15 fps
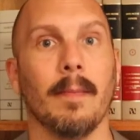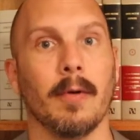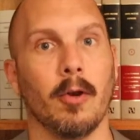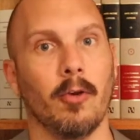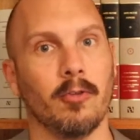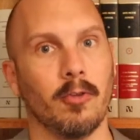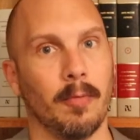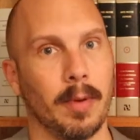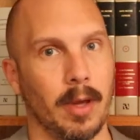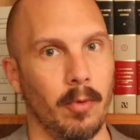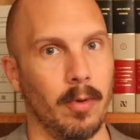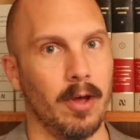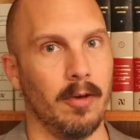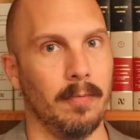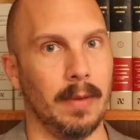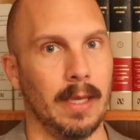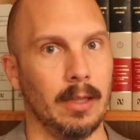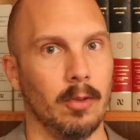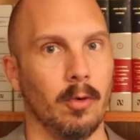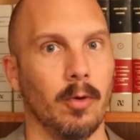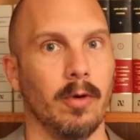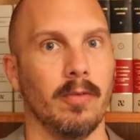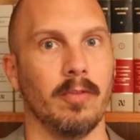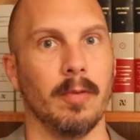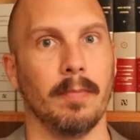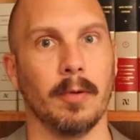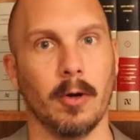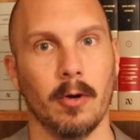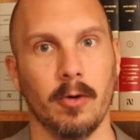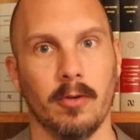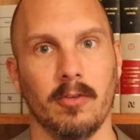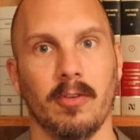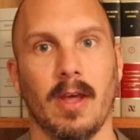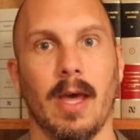but also by way of being Lord of the birds